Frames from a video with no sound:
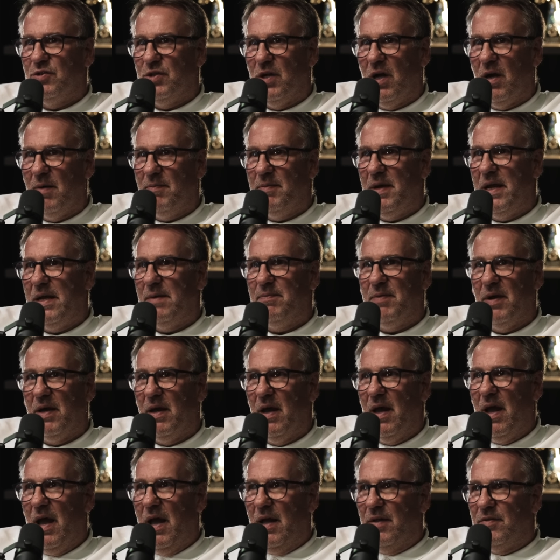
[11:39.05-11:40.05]
Do you know what I mean?
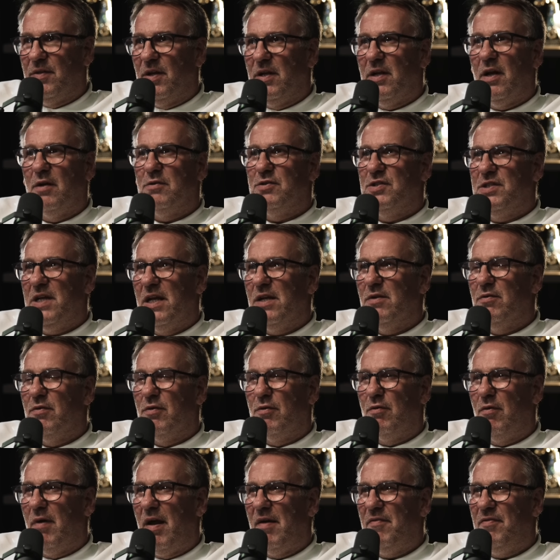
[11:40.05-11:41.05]
But the low centre
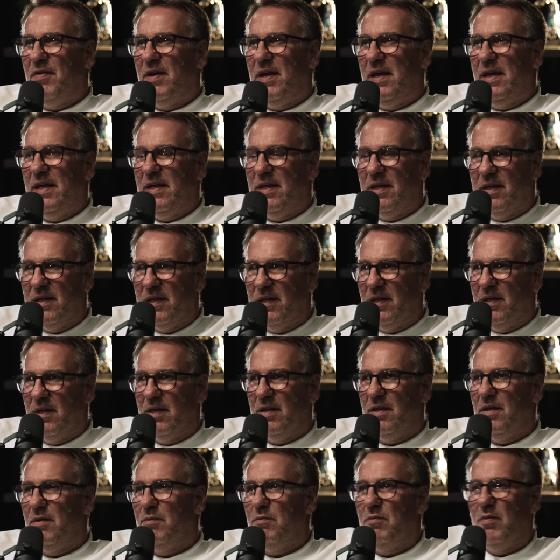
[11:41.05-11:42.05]
of gravity,
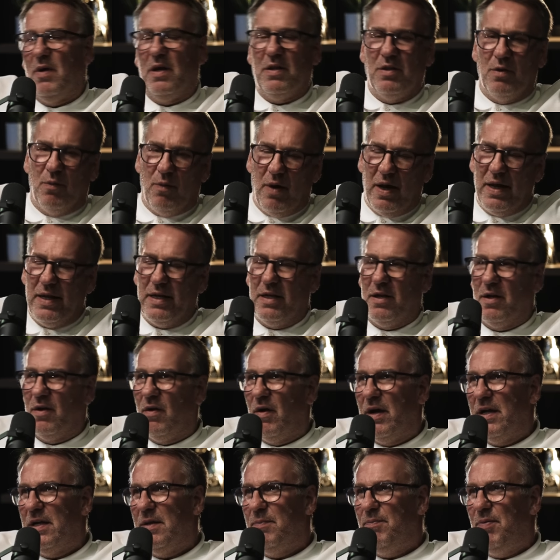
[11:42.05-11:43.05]
you, you, the way he
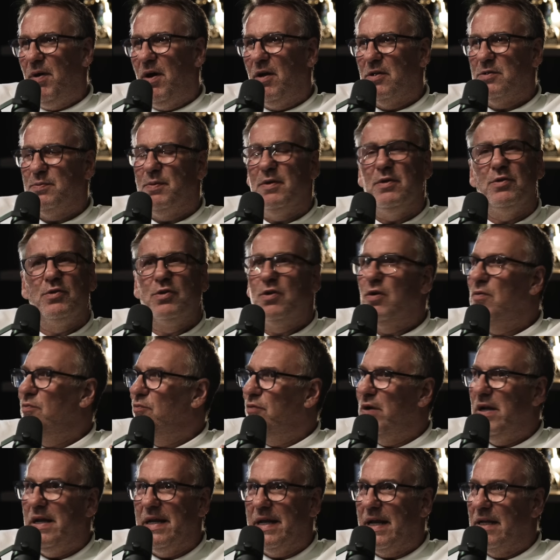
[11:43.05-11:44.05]
glided past, but you
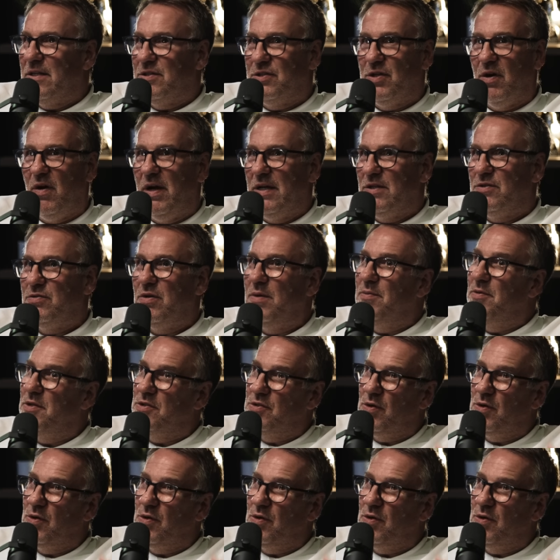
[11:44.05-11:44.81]
couldn't really get tight to him.